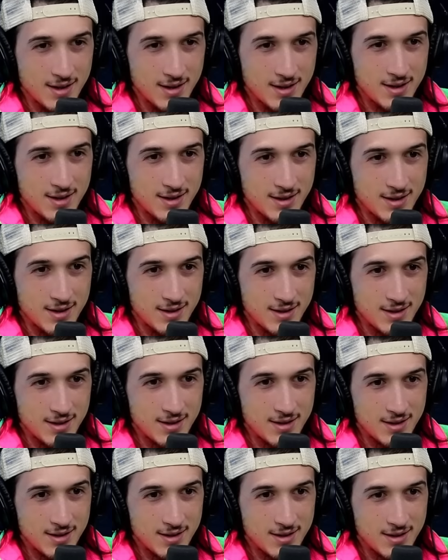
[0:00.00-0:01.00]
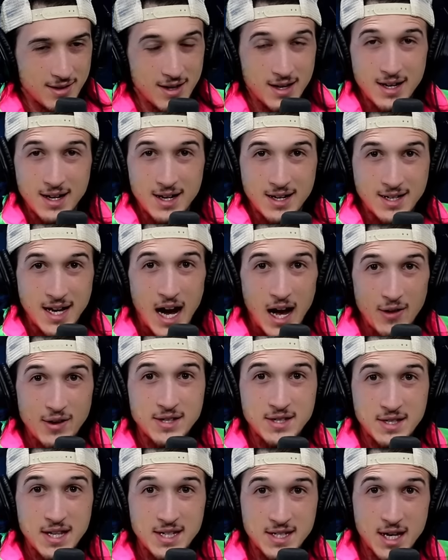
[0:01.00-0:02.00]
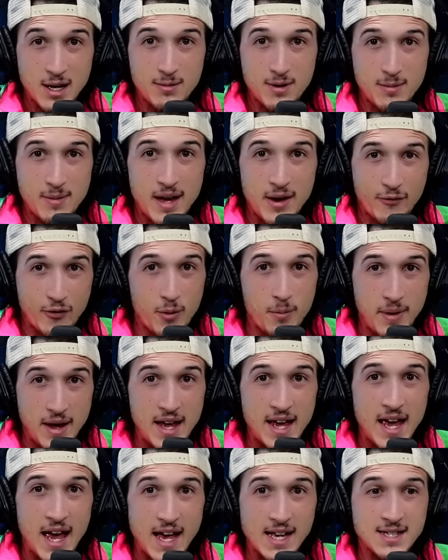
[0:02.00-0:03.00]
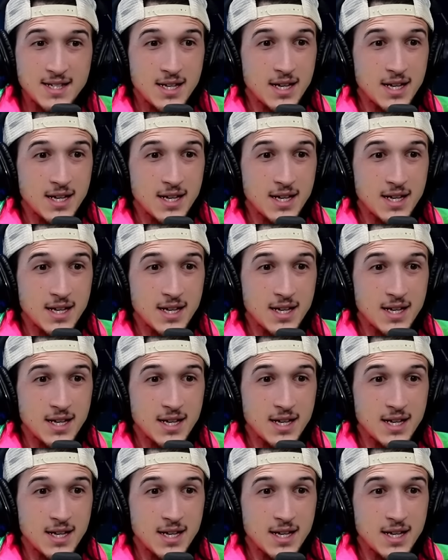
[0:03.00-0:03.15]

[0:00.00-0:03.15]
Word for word: that wasn't me. No, this this gonna be me. For me, it's